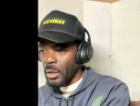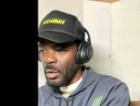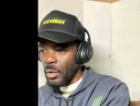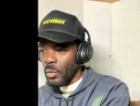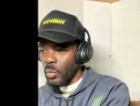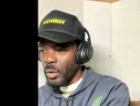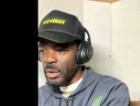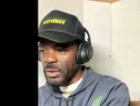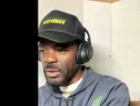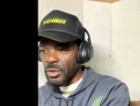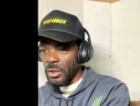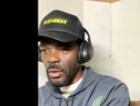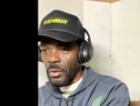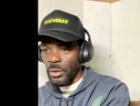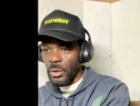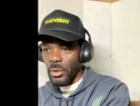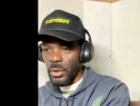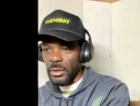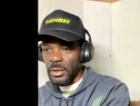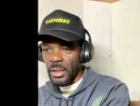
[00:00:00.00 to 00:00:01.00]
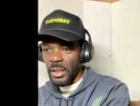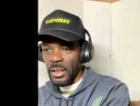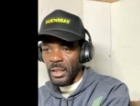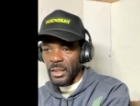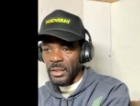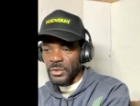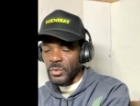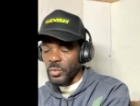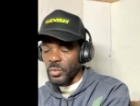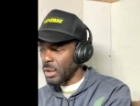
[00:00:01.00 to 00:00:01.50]
What's going on,
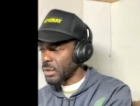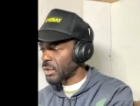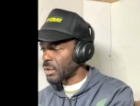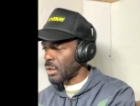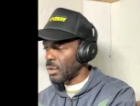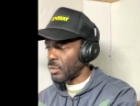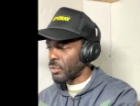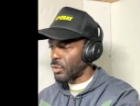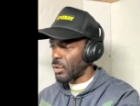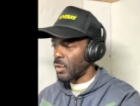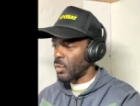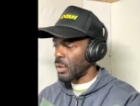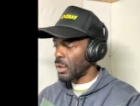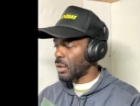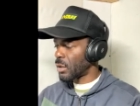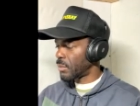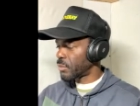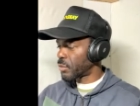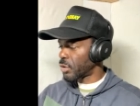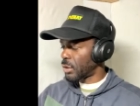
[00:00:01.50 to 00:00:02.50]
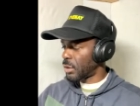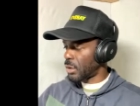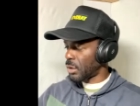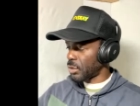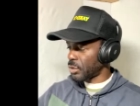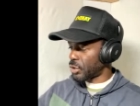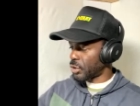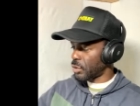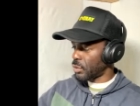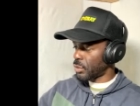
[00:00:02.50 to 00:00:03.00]
guys? What's going on? Welcome to another
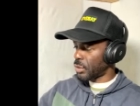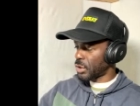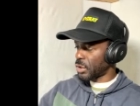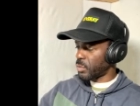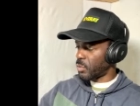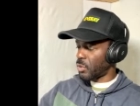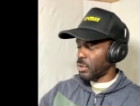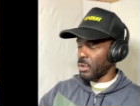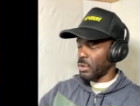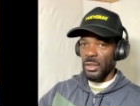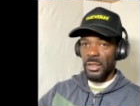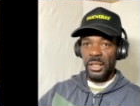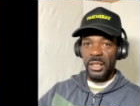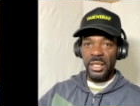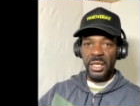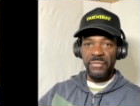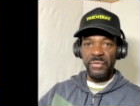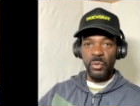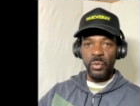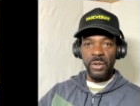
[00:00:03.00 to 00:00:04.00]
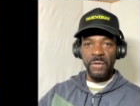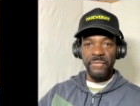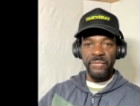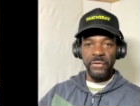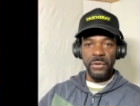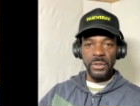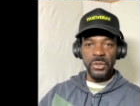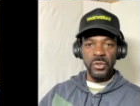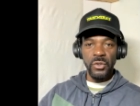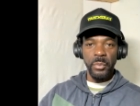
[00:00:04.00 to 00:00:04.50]
show this morning. Thank everyone
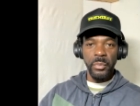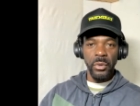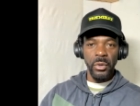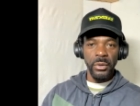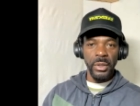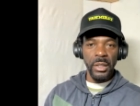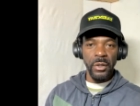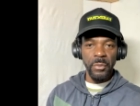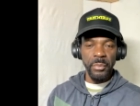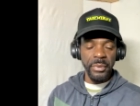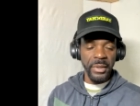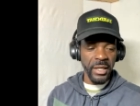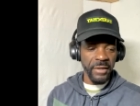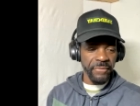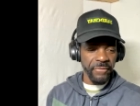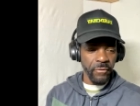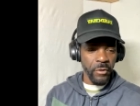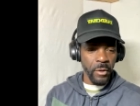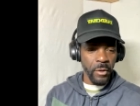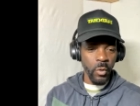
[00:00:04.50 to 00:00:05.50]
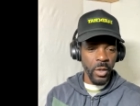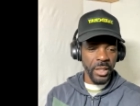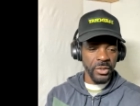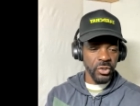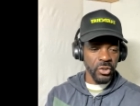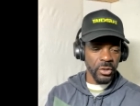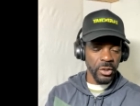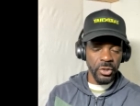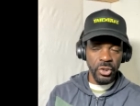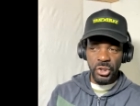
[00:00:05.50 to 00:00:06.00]
for supporting our platform,
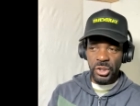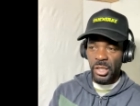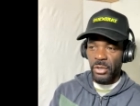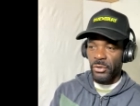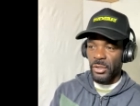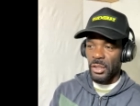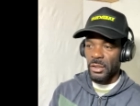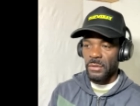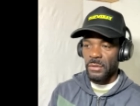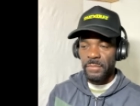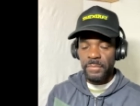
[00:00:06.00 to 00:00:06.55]
watching it, sharing it.